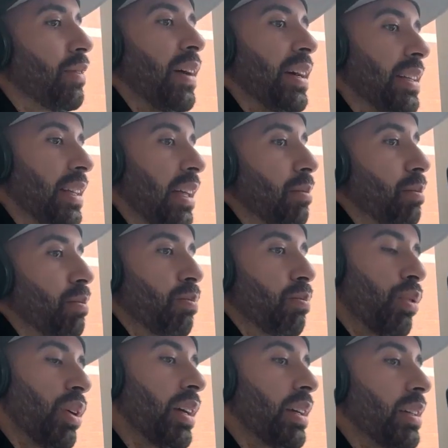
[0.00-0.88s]
fight that
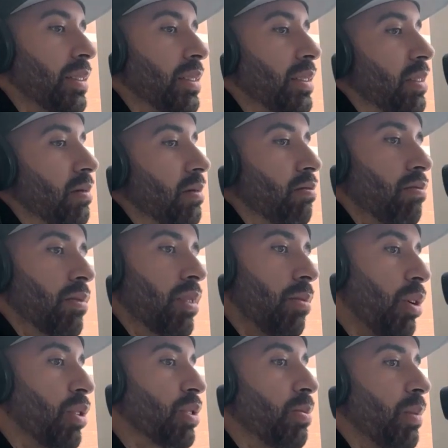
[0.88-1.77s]
brings the
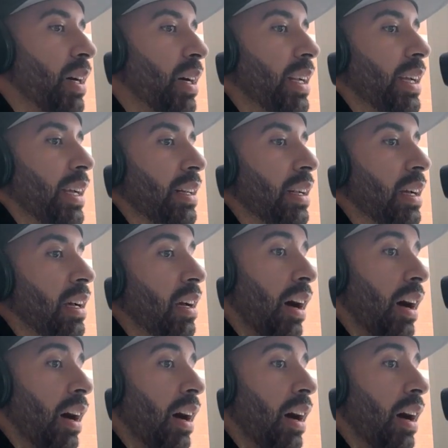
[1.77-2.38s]
most money in.